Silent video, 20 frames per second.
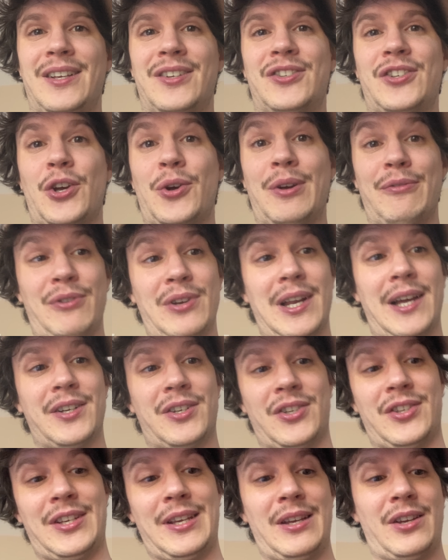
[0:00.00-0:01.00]
So if you'd like
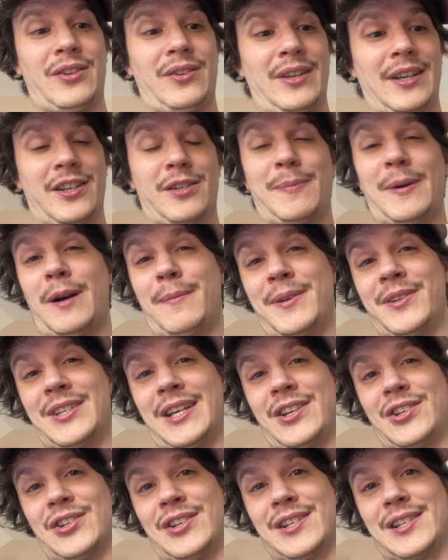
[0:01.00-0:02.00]
to see
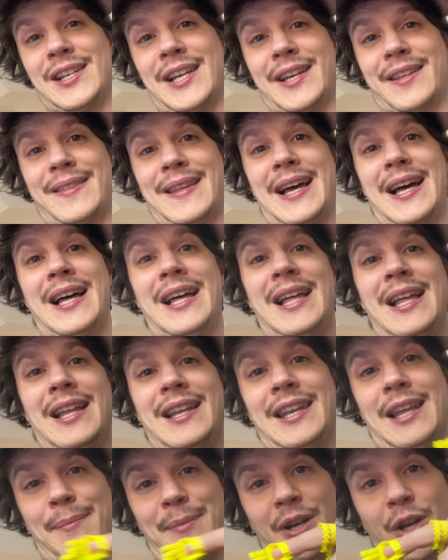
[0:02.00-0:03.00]
experimentations like that,
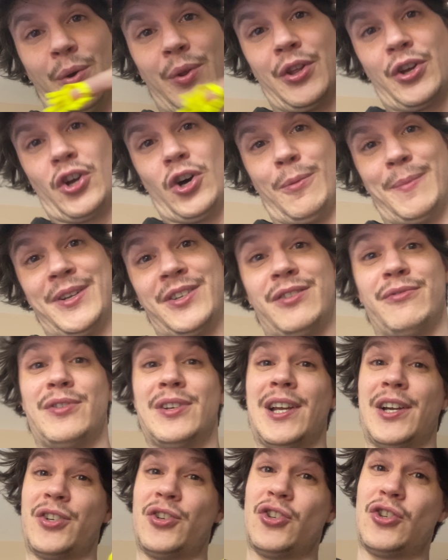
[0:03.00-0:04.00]
let me know in the comments. If
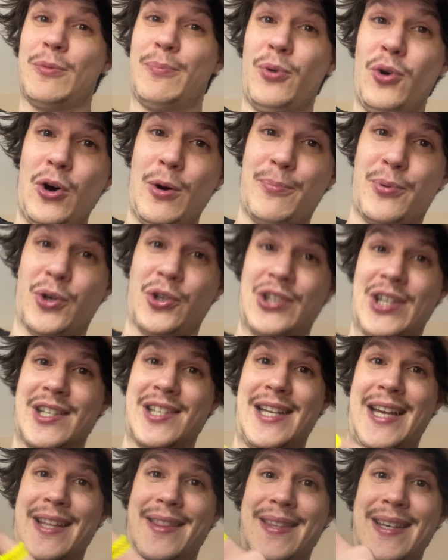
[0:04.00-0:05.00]
you'd like to support
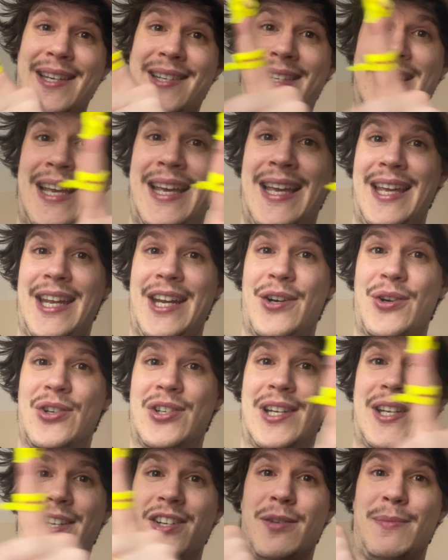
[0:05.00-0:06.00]
projects like this, here
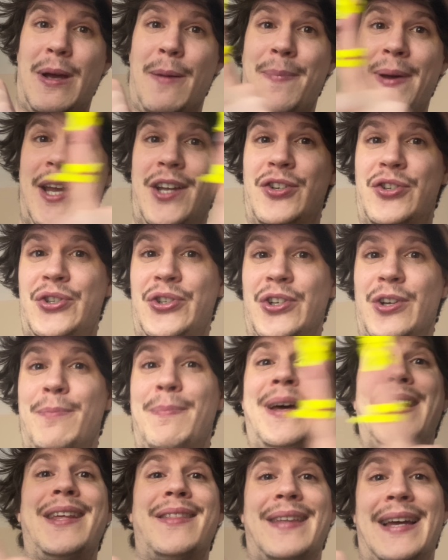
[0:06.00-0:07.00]
is a link to my Patreon.
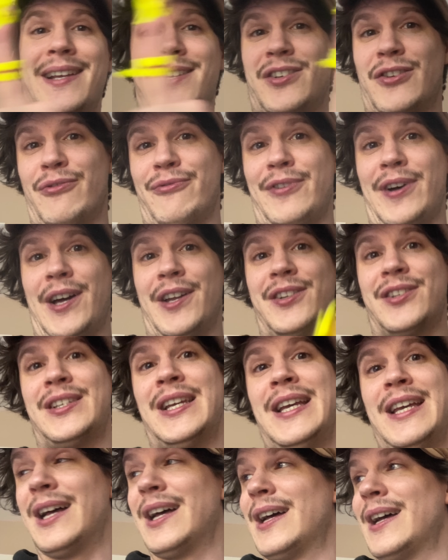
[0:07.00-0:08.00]
Many thanks in advance.
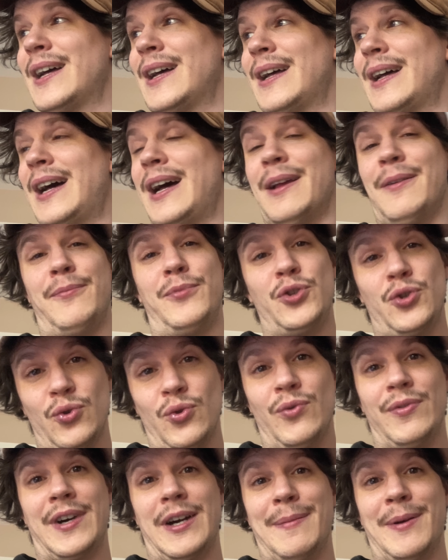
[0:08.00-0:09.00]
Uh, I
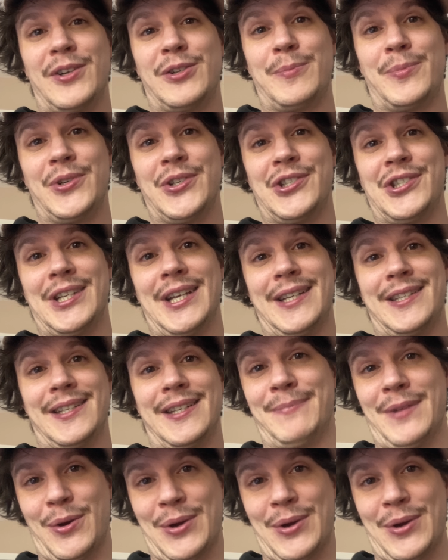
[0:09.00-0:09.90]
do very much appreciate it.